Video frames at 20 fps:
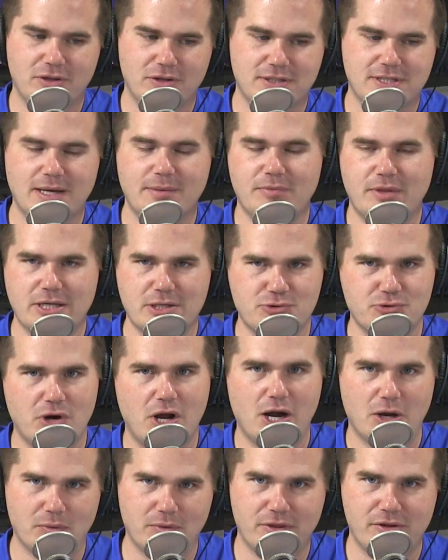something's
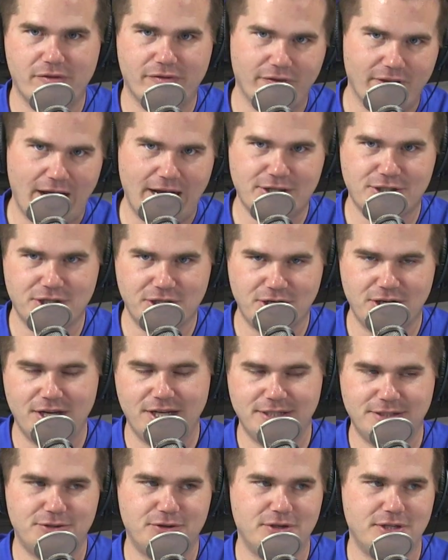wrong with your flash and you
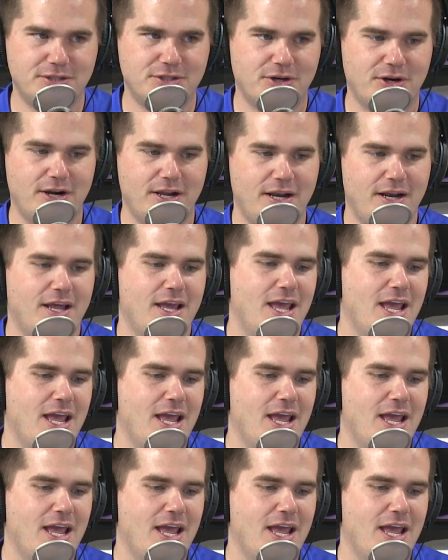need to return it.